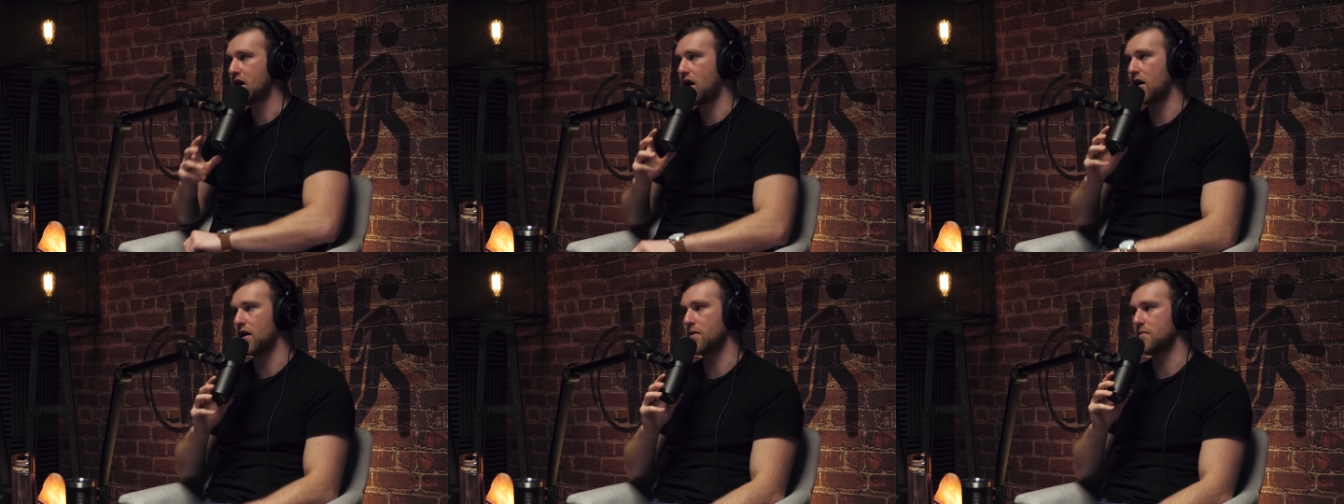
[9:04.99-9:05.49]

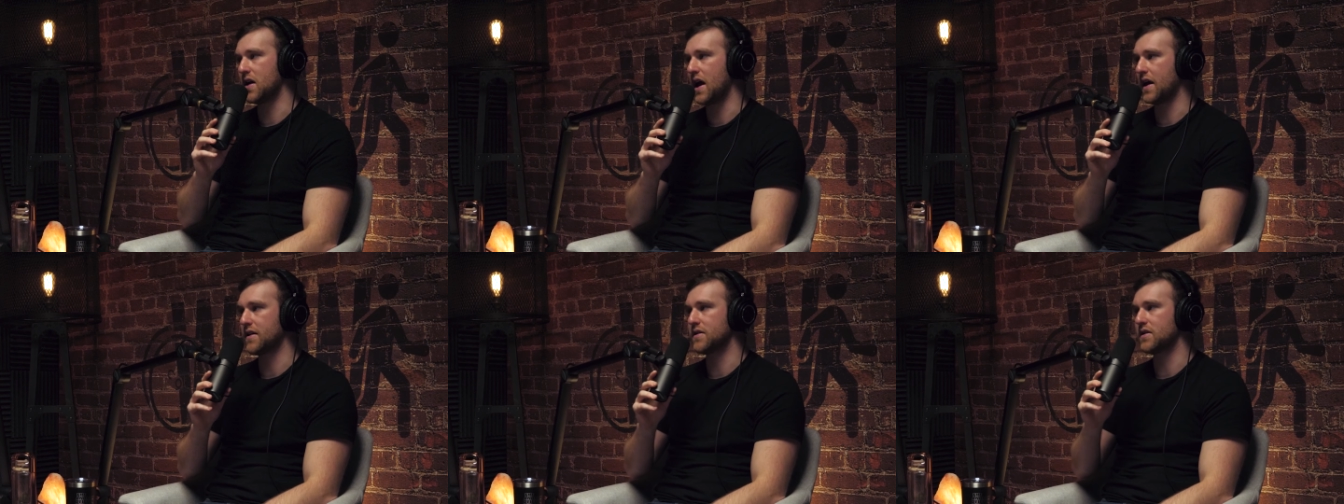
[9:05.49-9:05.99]

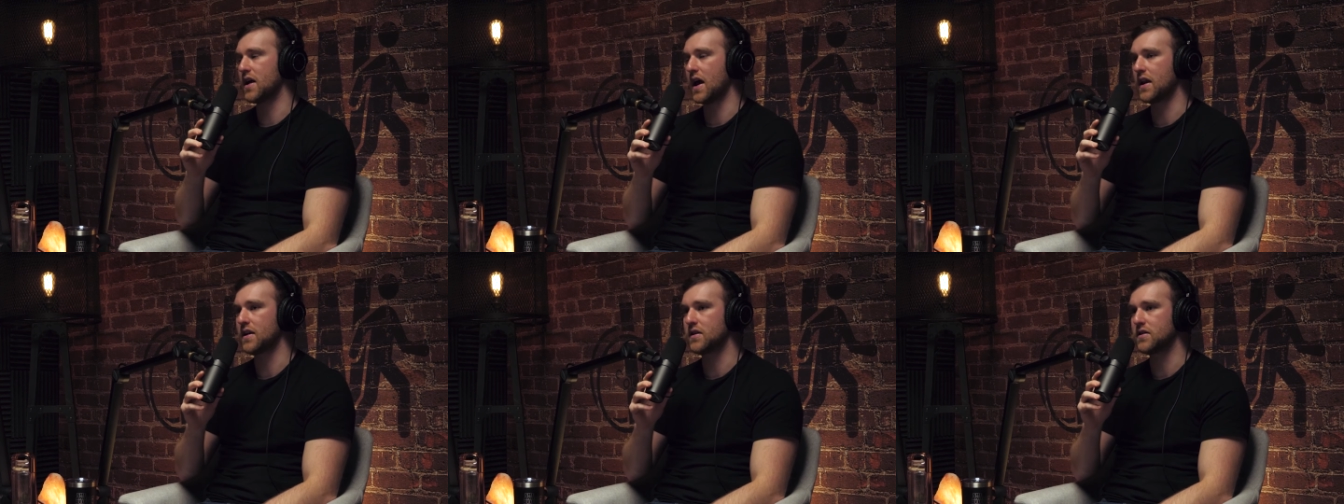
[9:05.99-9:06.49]

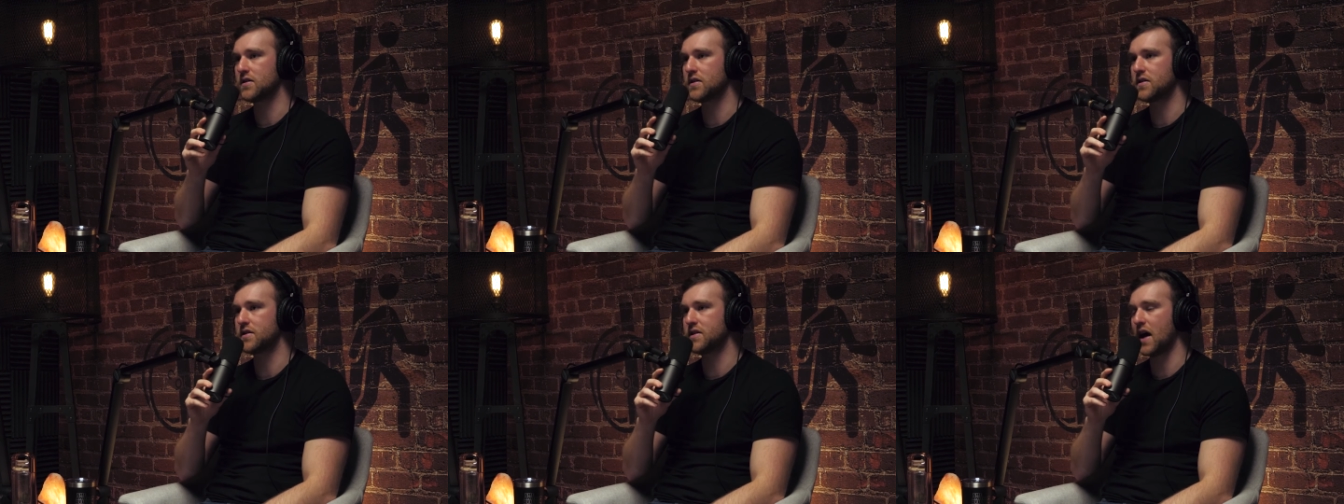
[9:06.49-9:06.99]
And
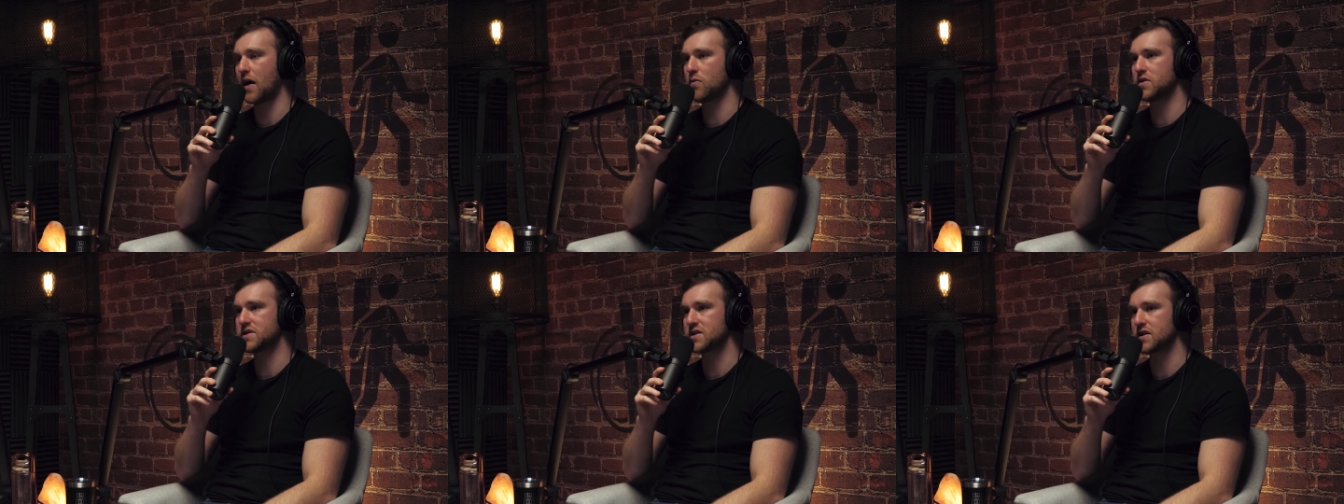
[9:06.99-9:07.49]
that
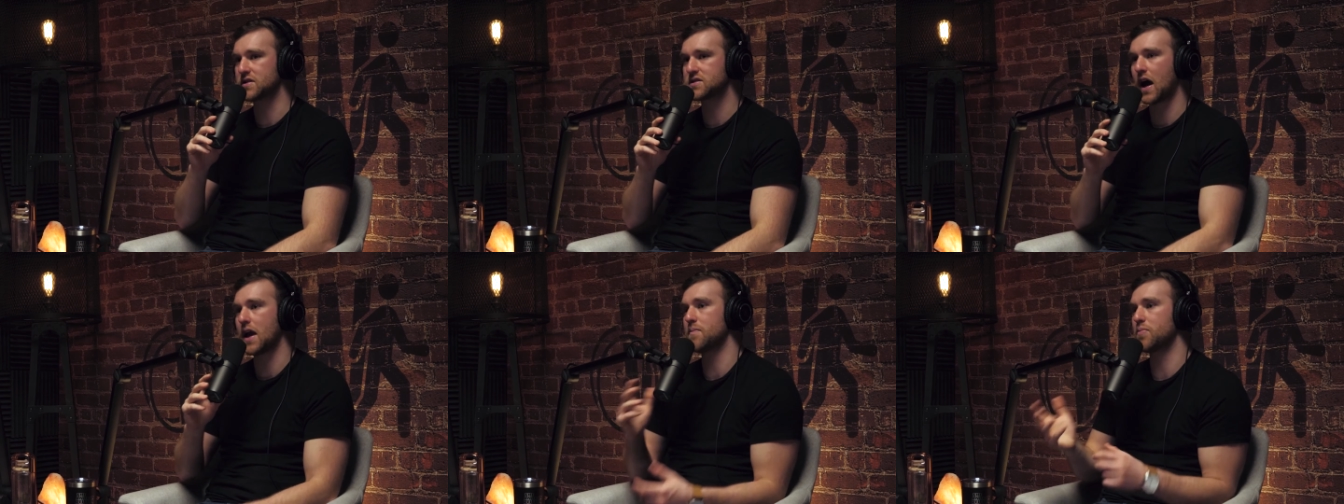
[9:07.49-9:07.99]
was a
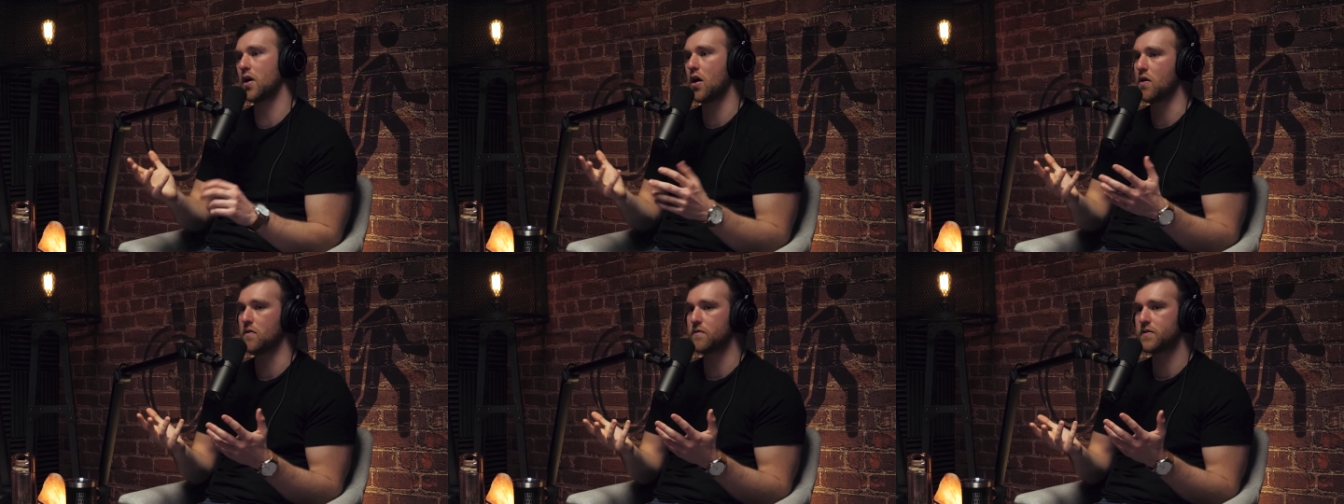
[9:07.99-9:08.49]
type
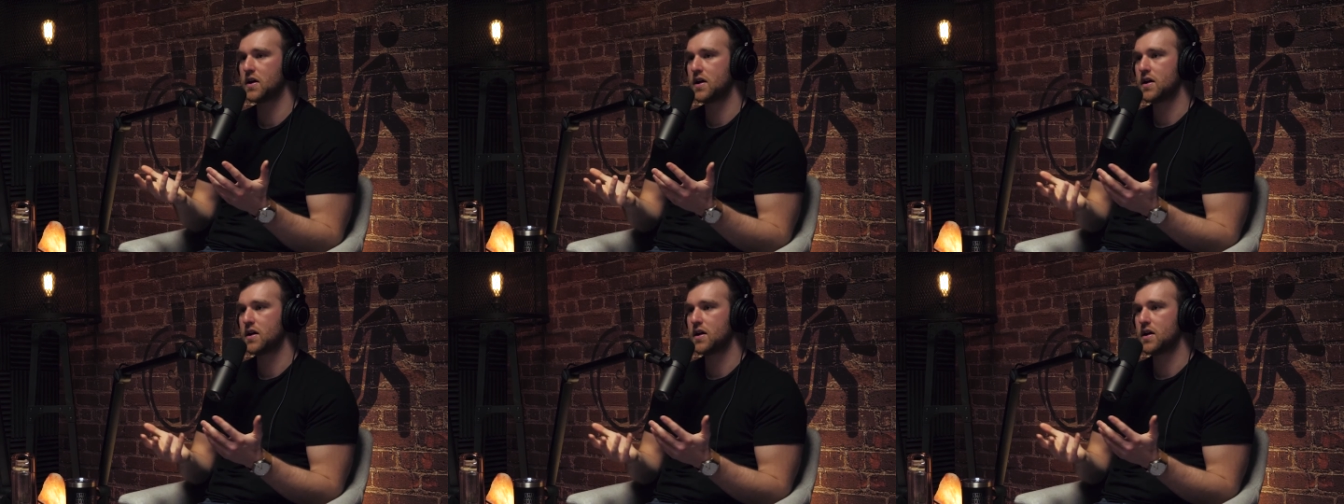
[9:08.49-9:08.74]
of